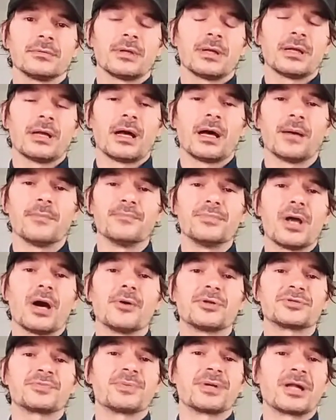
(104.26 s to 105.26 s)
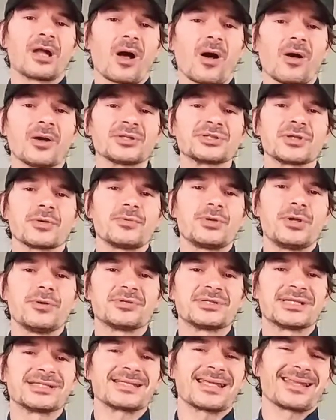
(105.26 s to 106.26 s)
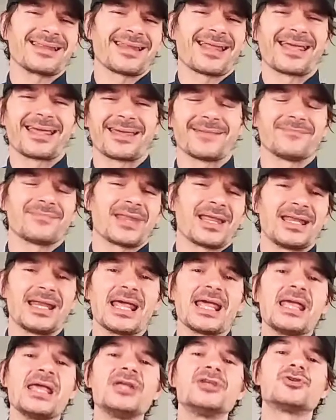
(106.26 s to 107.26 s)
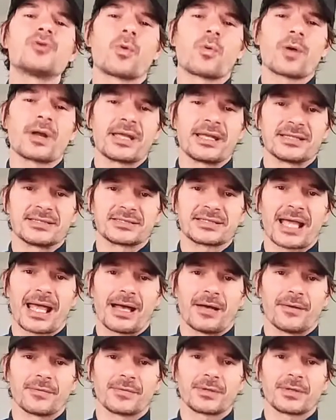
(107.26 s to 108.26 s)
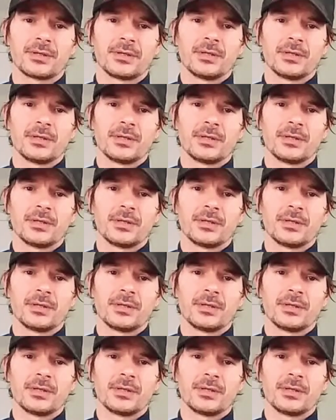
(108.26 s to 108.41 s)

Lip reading: notes, but it also uses like an E Dorian sound.